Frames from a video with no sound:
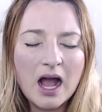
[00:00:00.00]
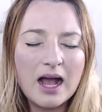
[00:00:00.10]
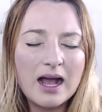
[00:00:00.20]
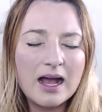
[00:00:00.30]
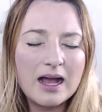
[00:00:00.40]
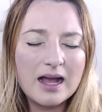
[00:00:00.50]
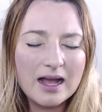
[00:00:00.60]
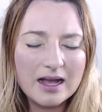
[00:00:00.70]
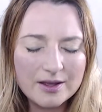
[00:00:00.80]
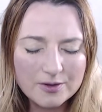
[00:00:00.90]
Uh,
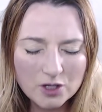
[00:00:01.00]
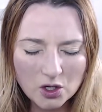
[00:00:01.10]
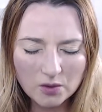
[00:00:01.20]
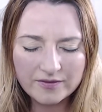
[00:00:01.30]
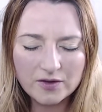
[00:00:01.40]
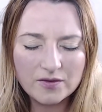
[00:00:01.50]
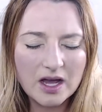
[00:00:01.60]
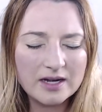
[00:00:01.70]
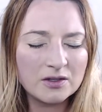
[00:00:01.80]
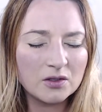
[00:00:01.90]
uh, uh, you know, if you've
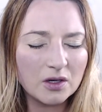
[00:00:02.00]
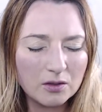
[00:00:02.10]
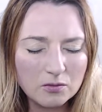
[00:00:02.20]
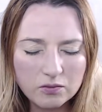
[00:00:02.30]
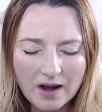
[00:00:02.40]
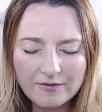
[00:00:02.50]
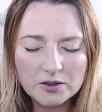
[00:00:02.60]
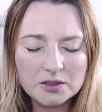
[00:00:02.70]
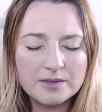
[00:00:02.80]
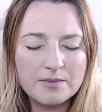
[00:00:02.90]
gotten a
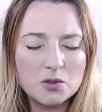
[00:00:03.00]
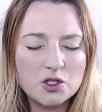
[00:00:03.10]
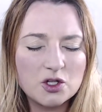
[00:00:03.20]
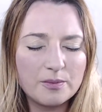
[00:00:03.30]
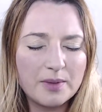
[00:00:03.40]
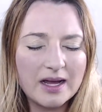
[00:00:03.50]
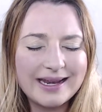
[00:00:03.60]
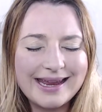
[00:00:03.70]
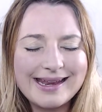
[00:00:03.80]
ruffled emotional body.